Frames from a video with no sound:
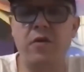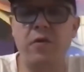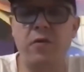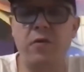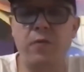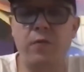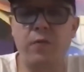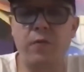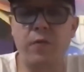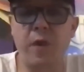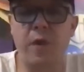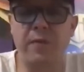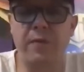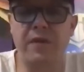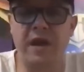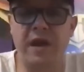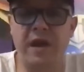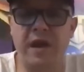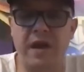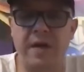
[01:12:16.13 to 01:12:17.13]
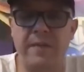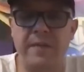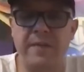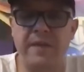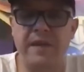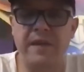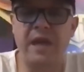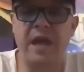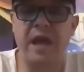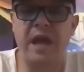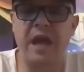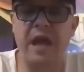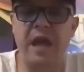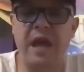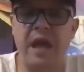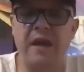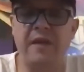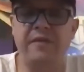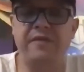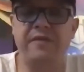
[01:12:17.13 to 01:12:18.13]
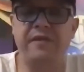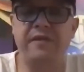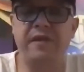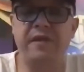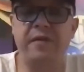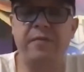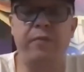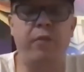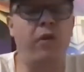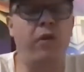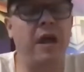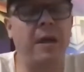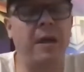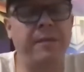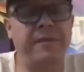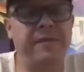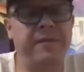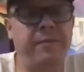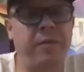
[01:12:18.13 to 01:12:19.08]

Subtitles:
webinar. And perhaps